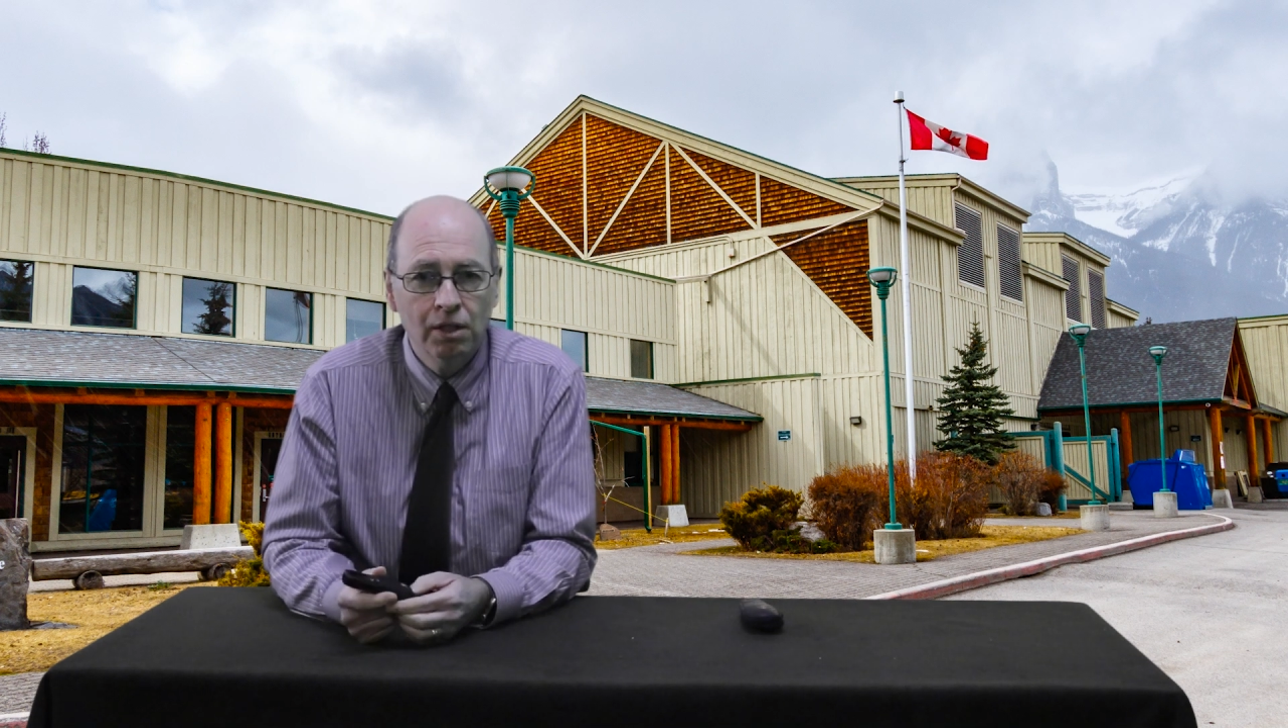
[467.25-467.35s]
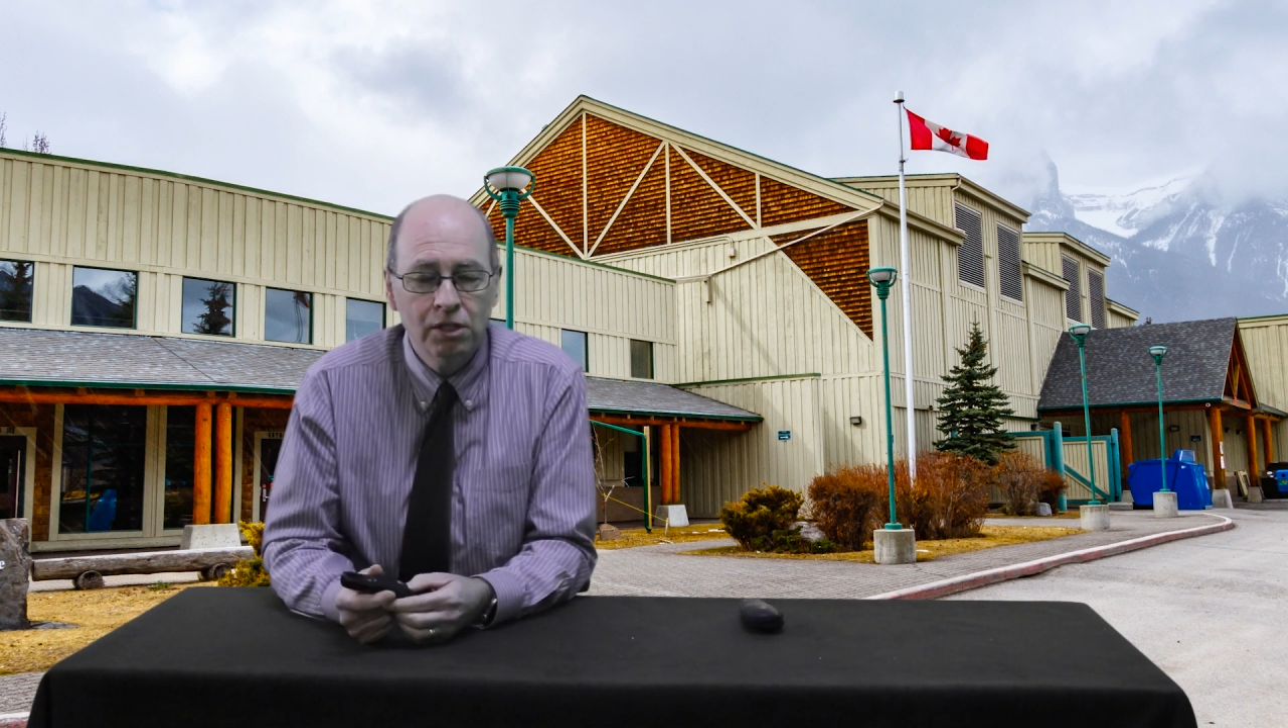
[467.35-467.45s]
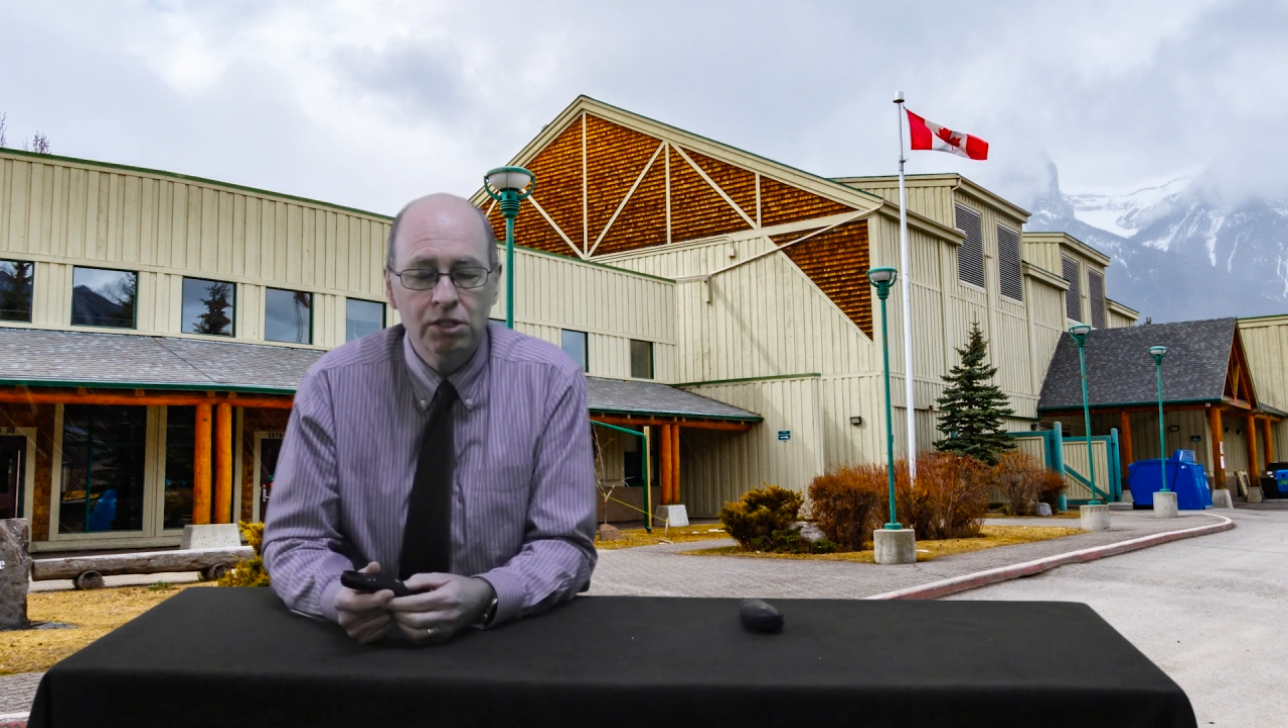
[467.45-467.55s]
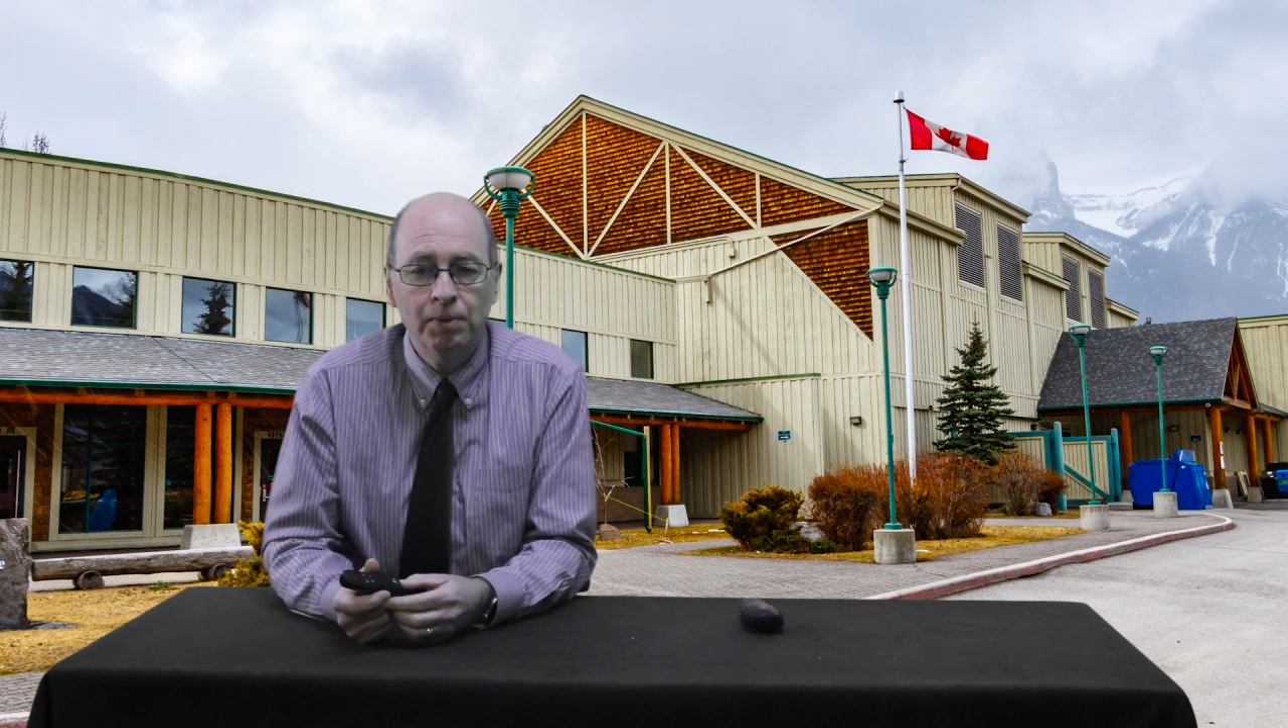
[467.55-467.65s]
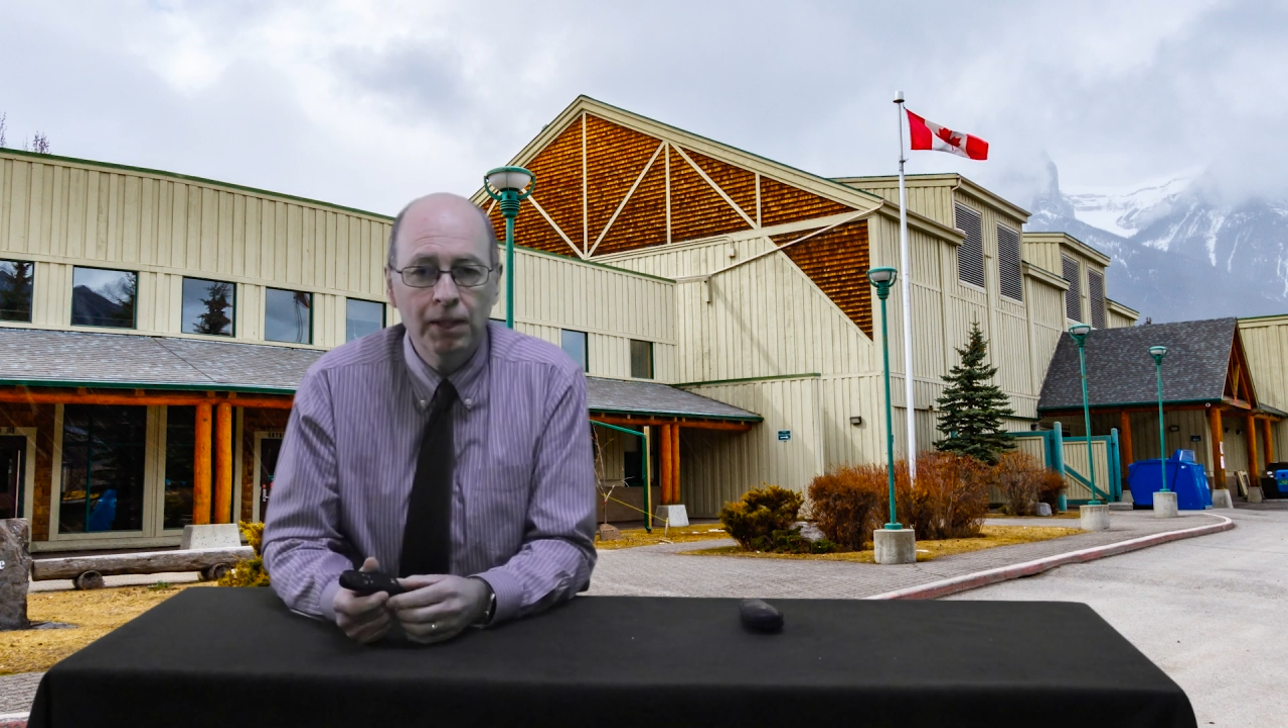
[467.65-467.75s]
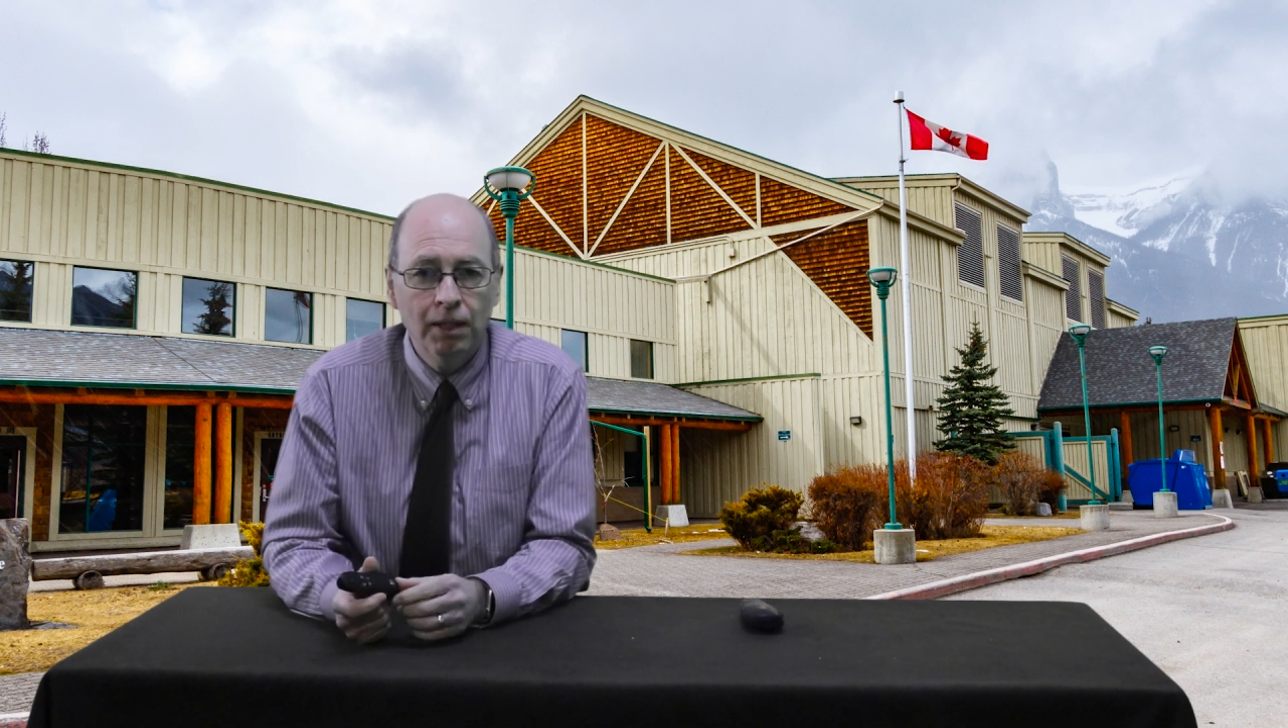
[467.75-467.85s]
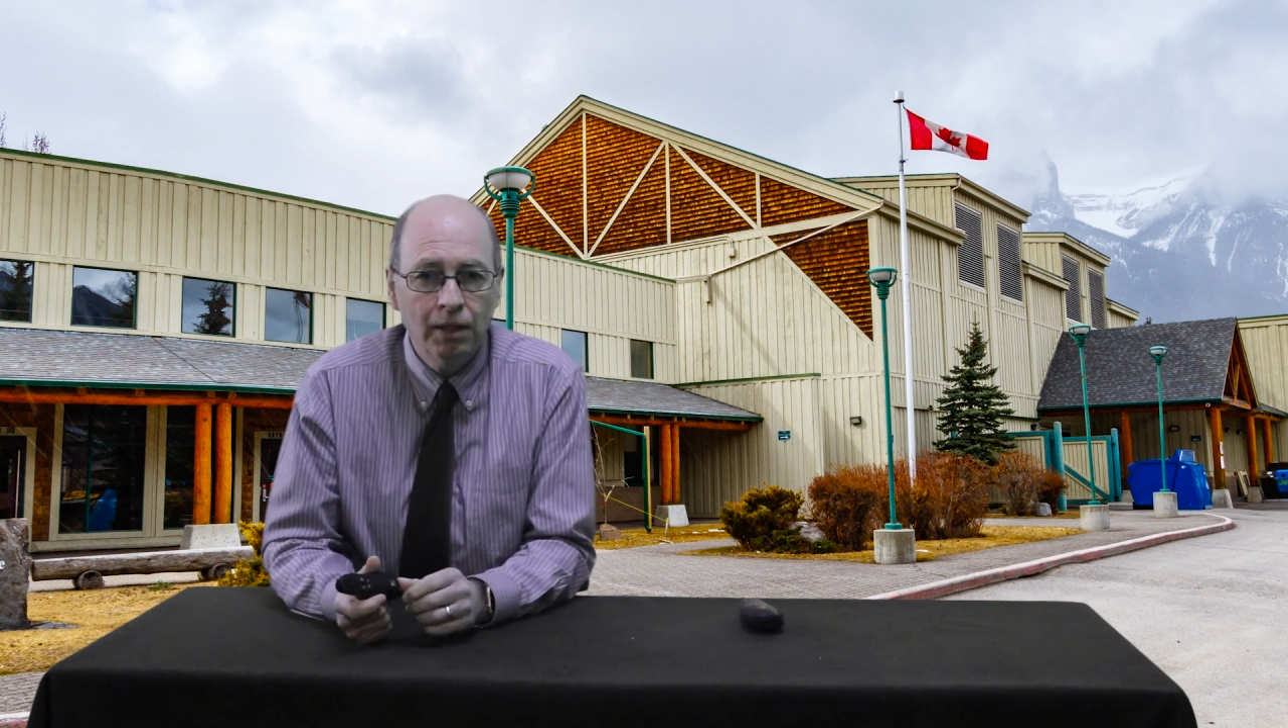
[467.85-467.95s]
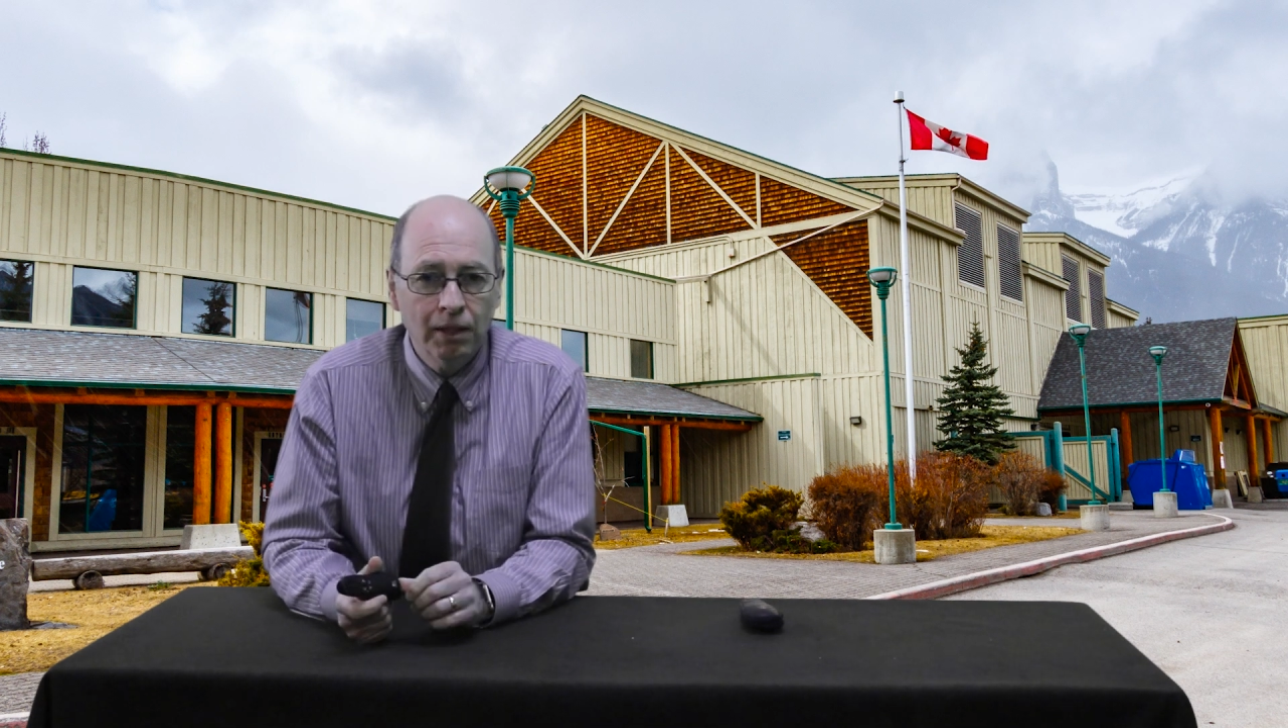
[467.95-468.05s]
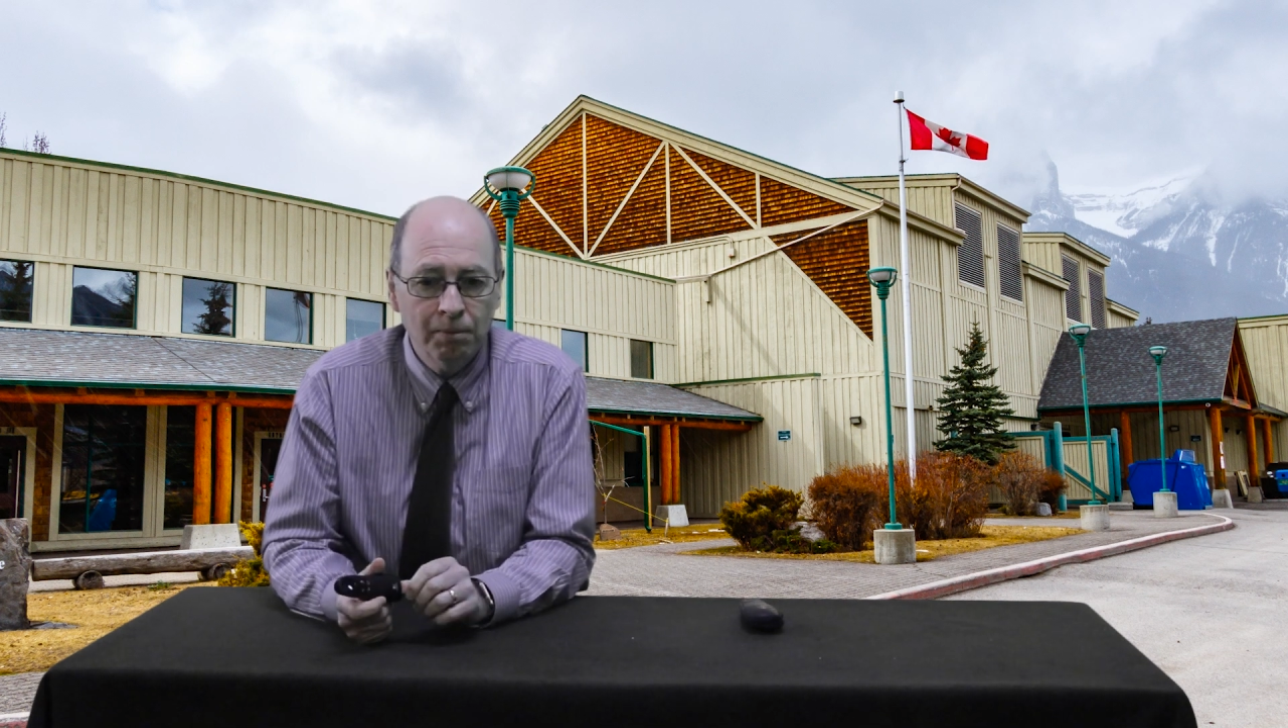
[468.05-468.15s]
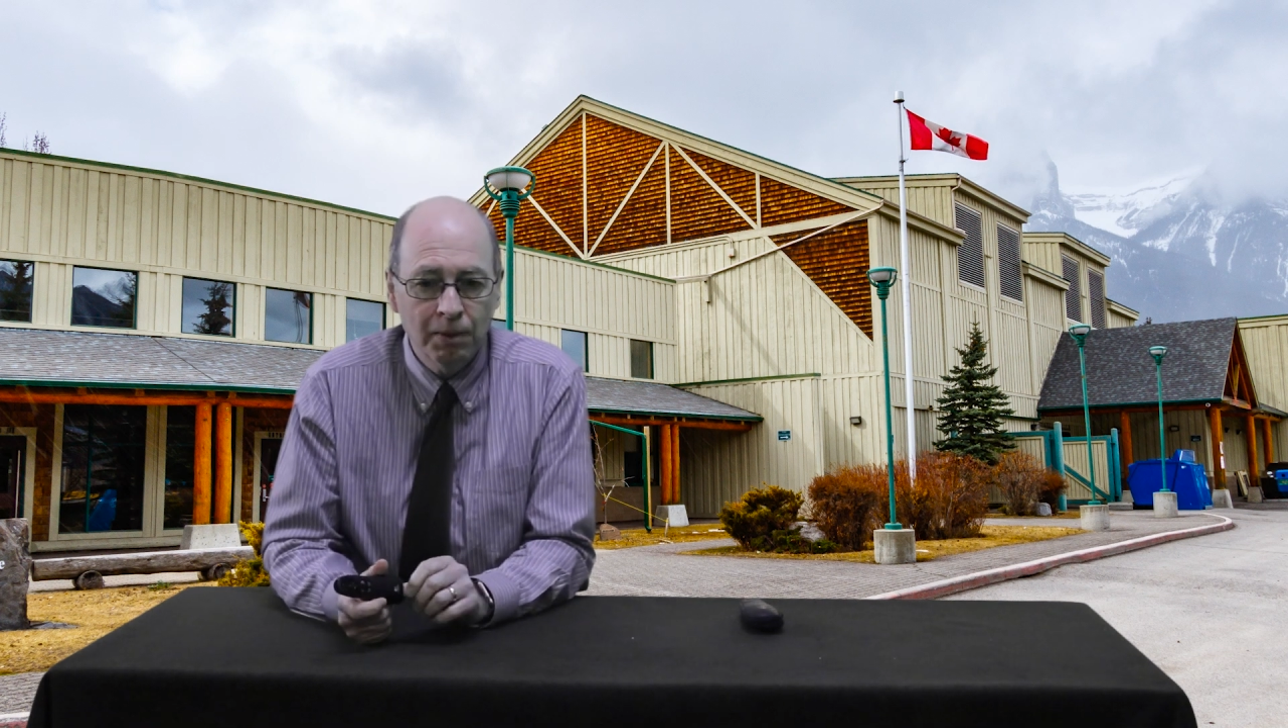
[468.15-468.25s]
speak a
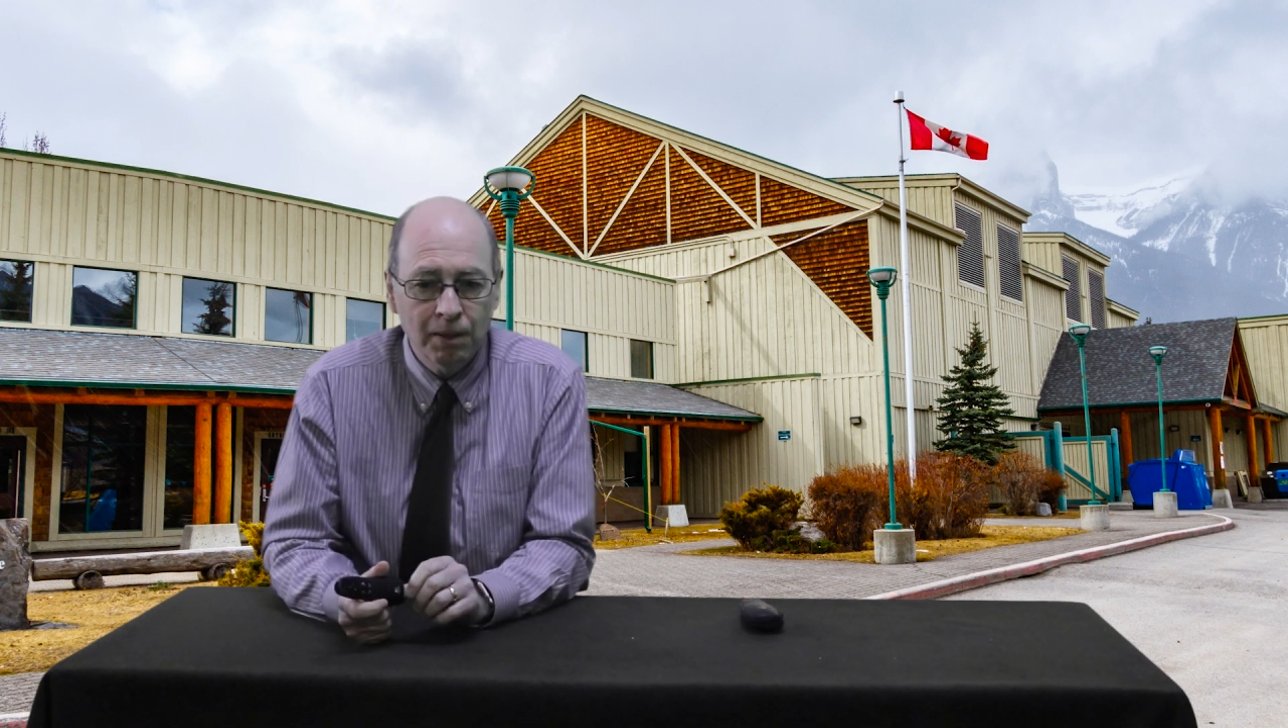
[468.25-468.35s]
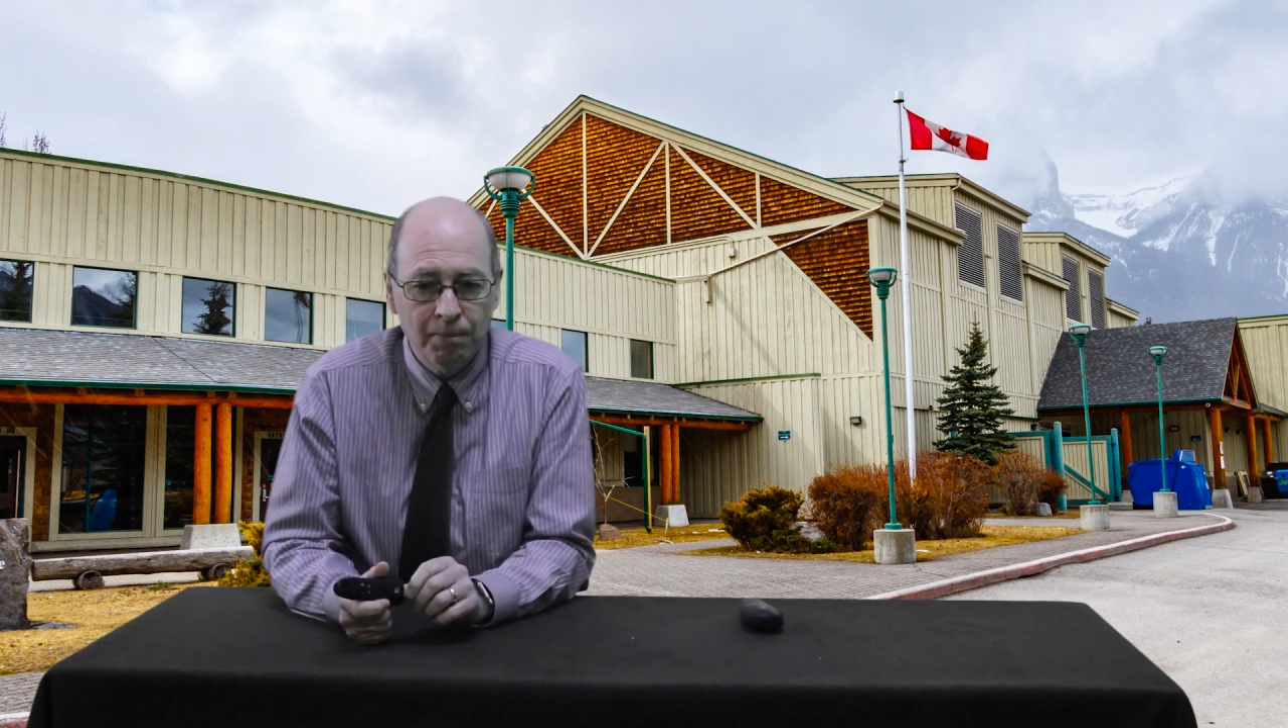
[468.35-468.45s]
little bit